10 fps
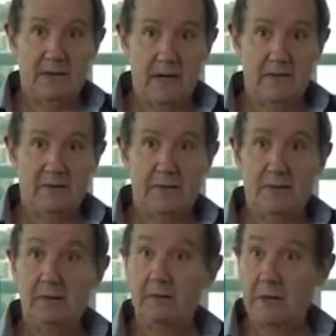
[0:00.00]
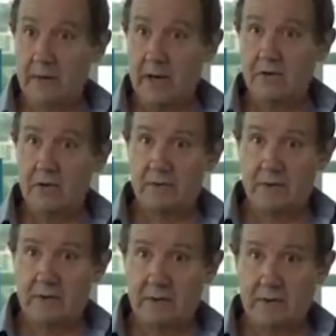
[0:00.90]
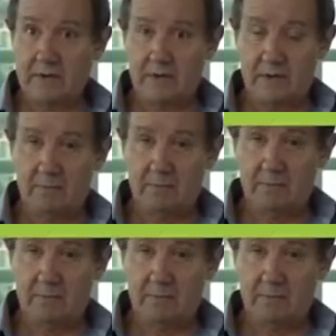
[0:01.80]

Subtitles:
after the creation of our solar system.